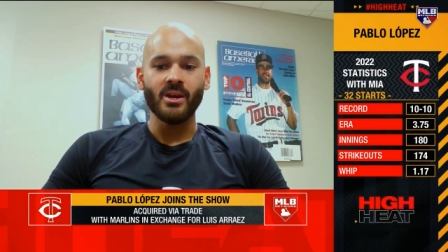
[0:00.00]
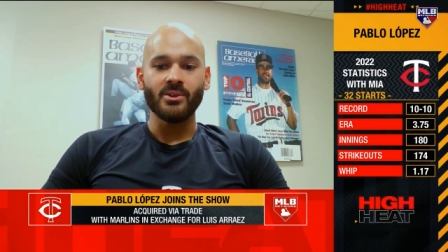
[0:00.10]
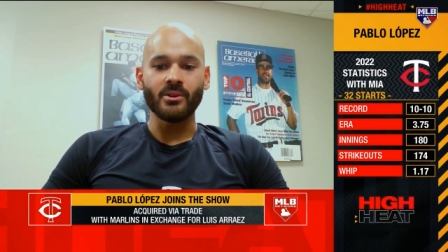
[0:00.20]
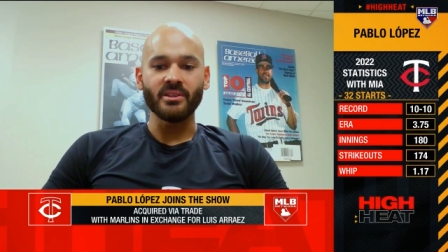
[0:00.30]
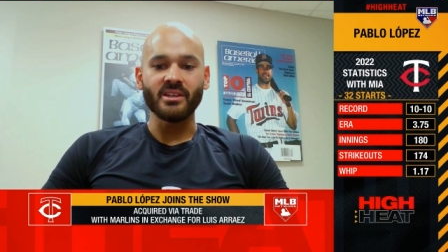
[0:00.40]

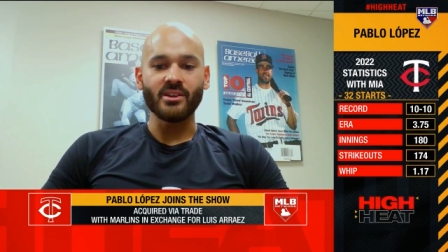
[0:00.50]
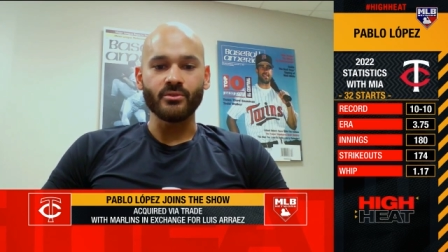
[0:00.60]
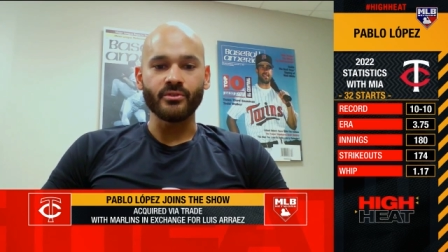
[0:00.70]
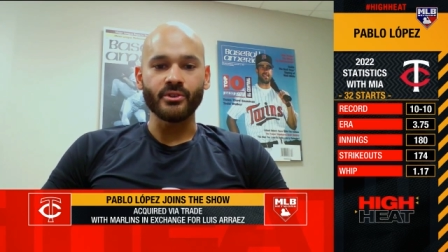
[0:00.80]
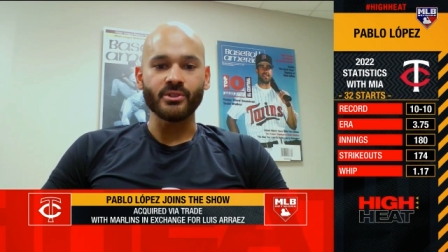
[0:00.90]
you only get
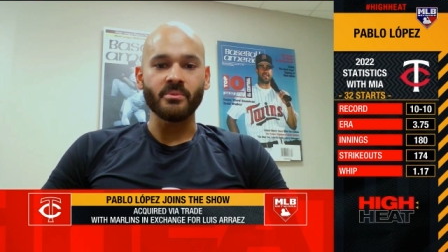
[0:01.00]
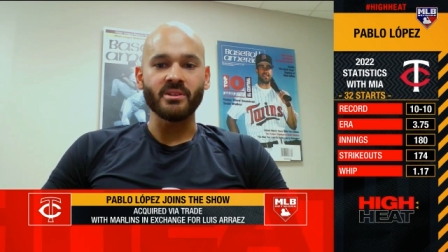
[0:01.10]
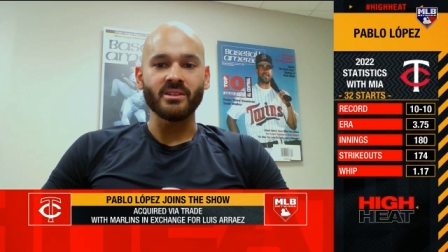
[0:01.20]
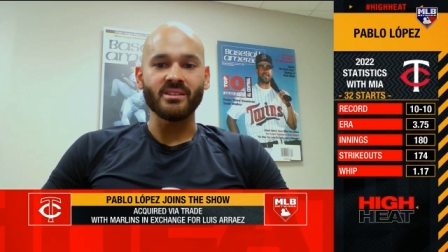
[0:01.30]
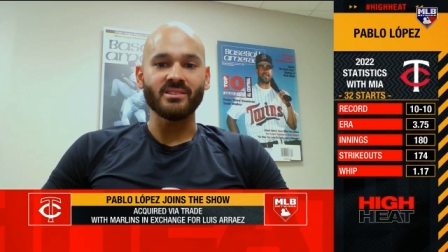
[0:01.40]
your first
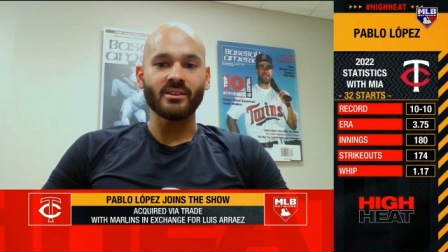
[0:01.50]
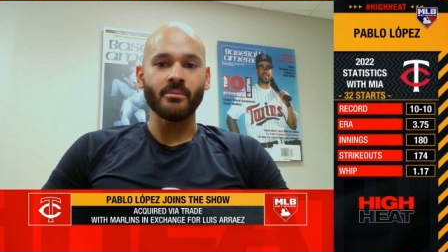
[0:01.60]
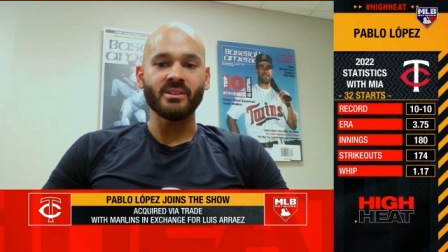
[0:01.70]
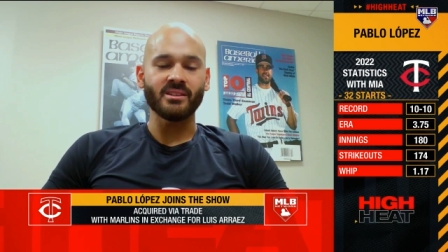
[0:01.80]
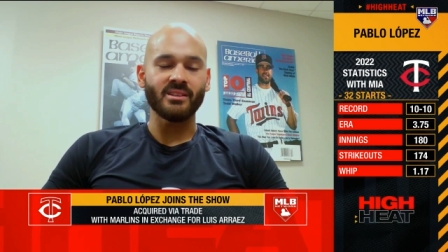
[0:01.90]
opening day
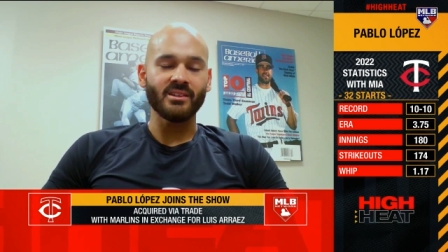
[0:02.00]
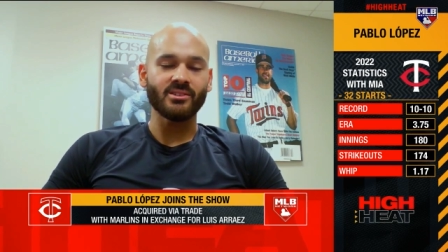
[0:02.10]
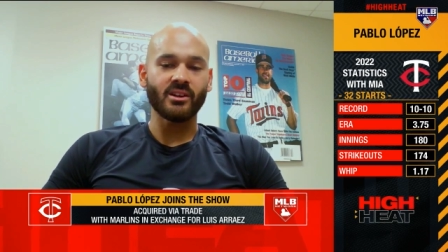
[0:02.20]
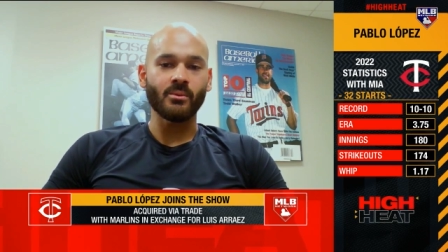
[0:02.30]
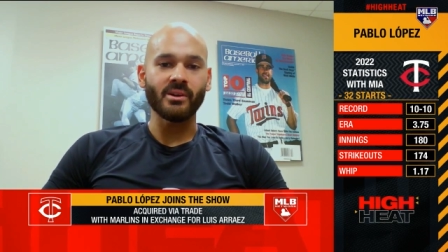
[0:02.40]
opening day
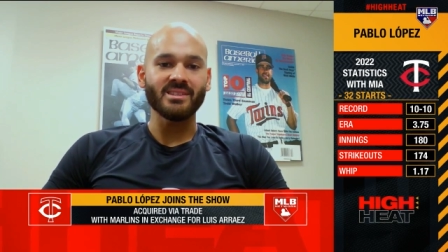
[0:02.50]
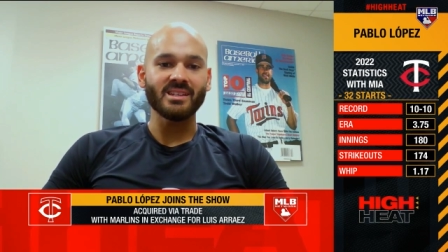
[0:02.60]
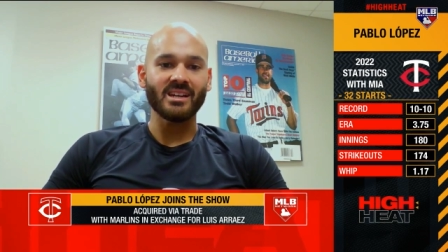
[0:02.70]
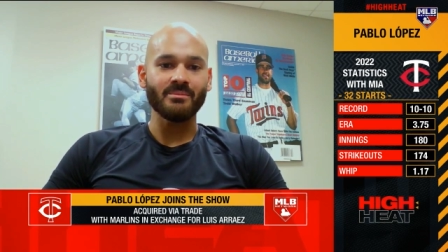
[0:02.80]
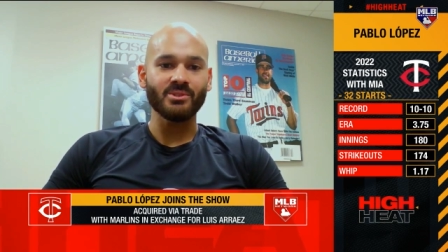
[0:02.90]
star one time,